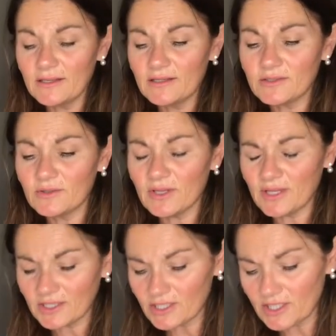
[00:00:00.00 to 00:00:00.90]
So I
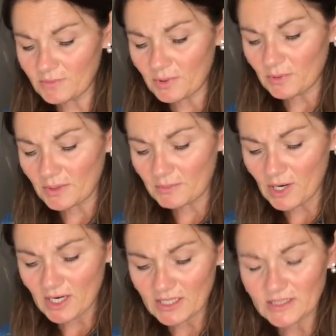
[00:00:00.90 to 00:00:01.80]
think she probably
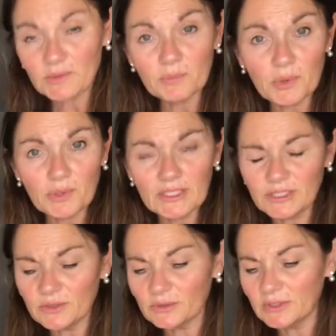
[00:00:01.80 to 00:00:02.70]
markets a pokey
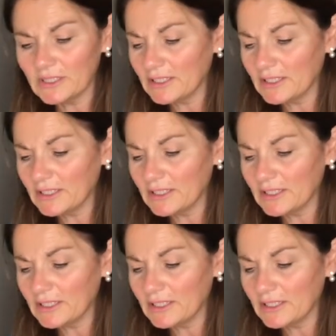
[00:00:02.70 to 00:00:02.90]
tool.